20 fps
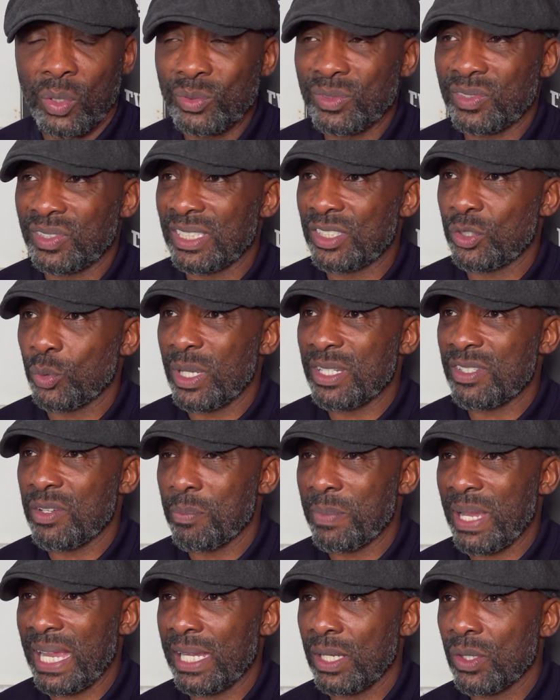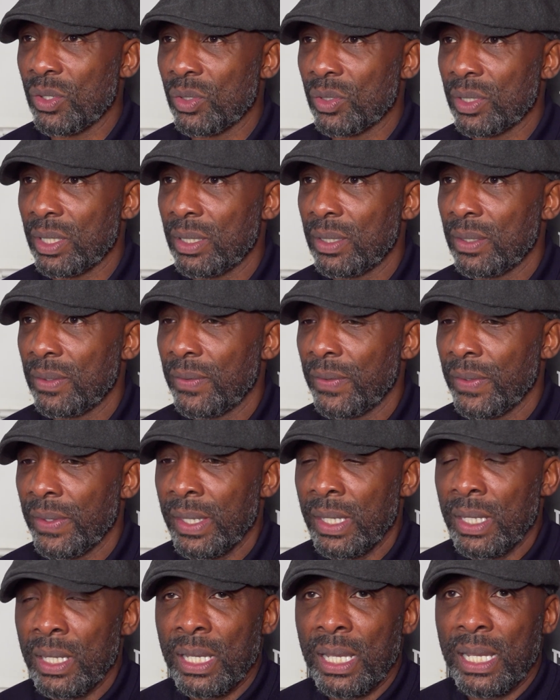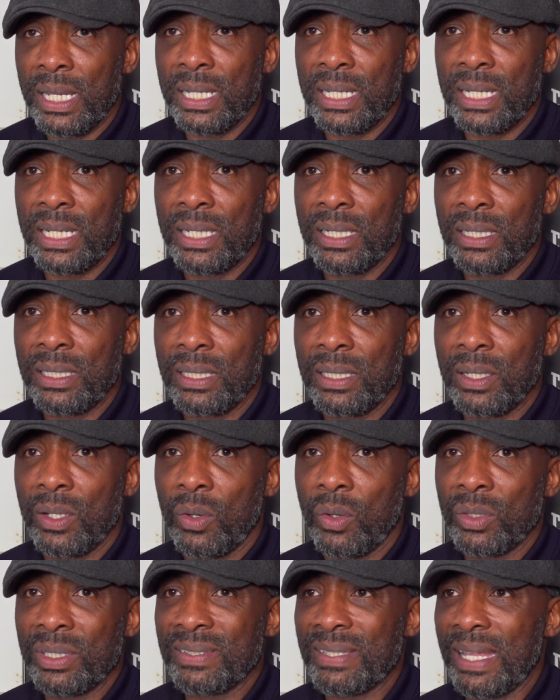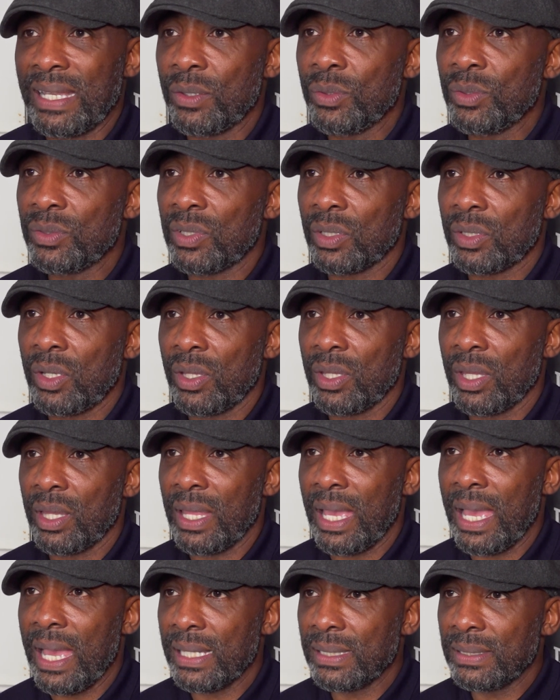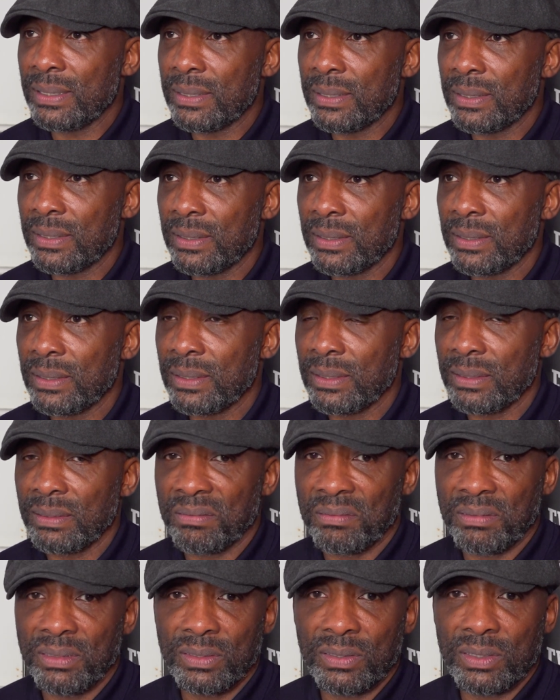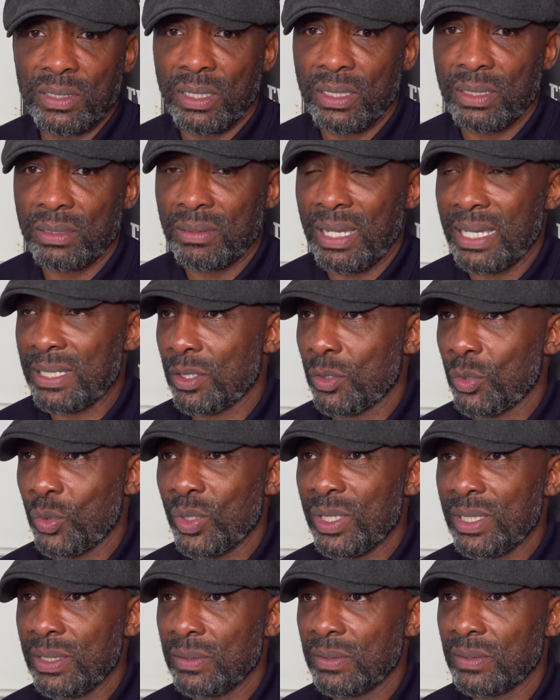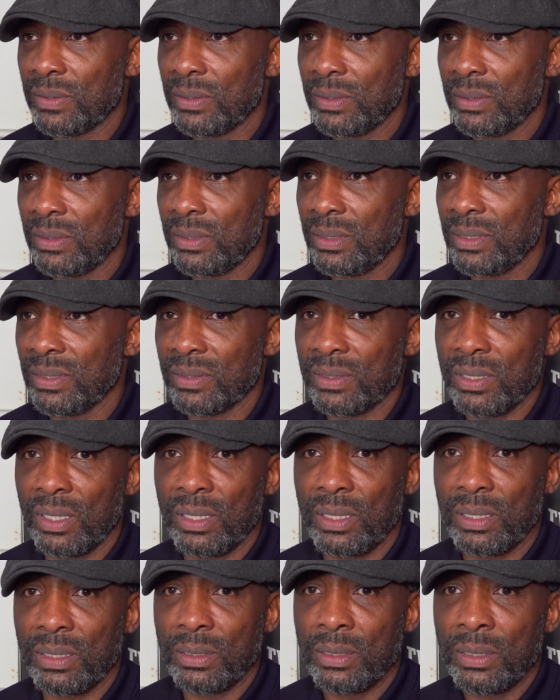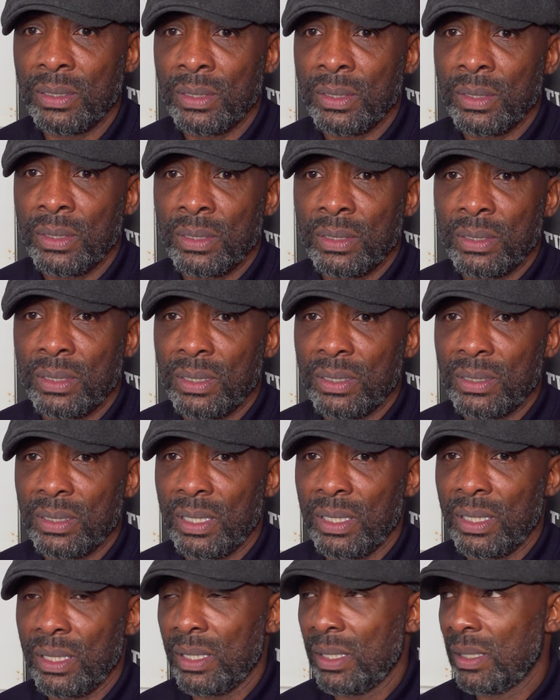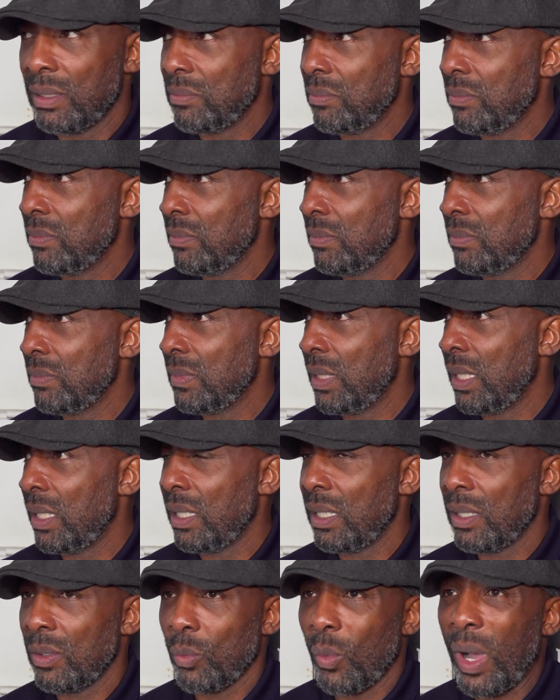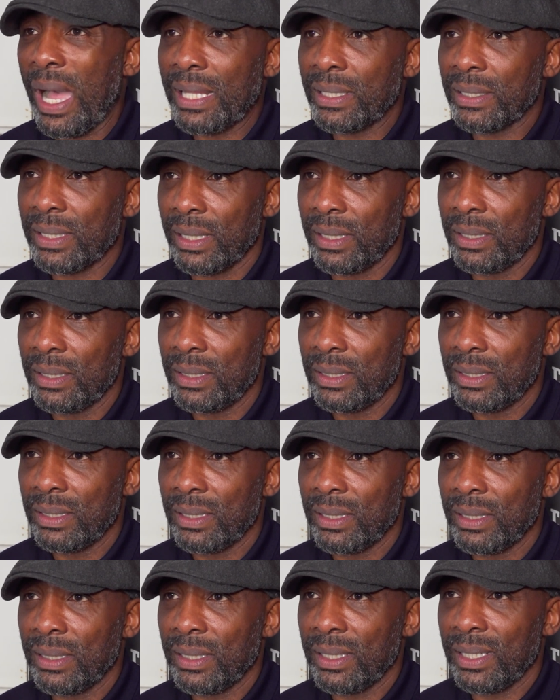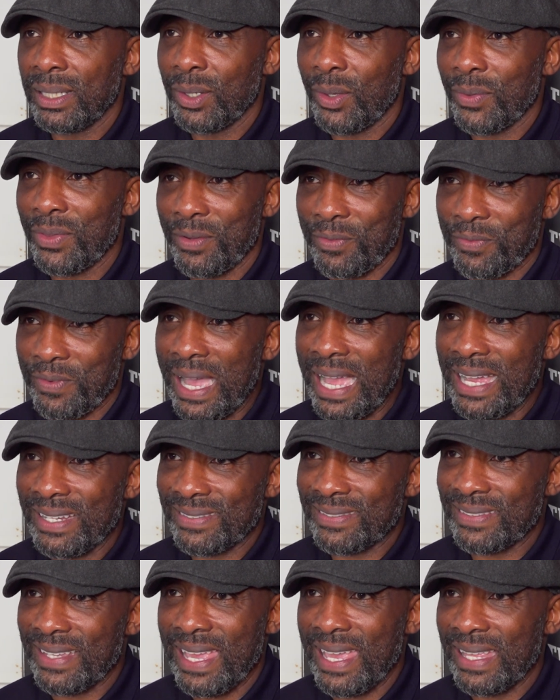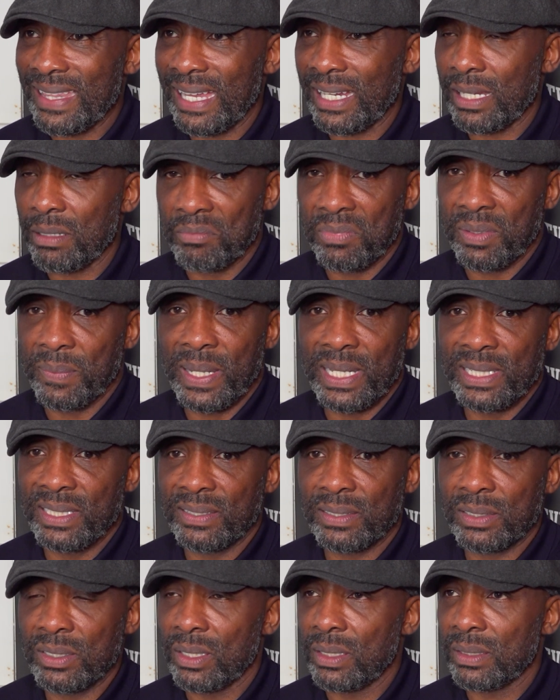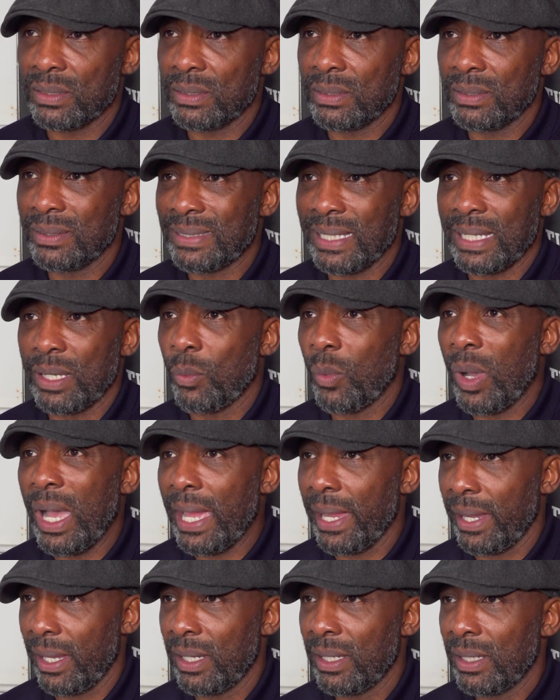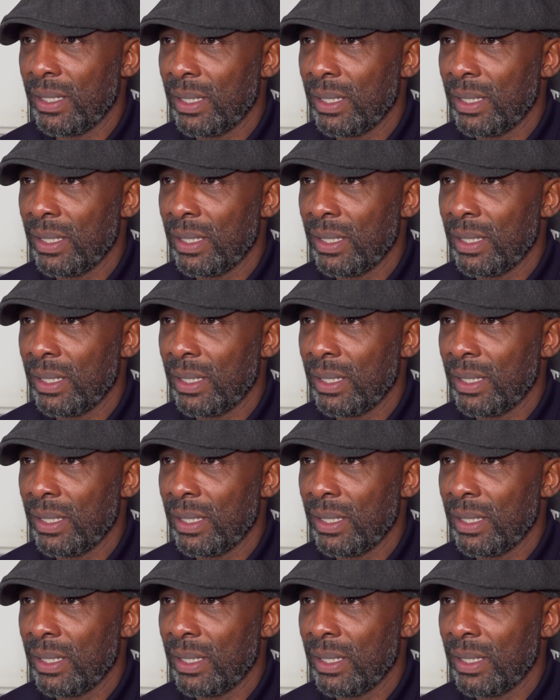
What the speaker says: situation back in order. Alexander Usyk, on the other hand, he's got Andy Ruiz, he's got Wilder. You know, there's fights there that can be made. He's got Dylan White.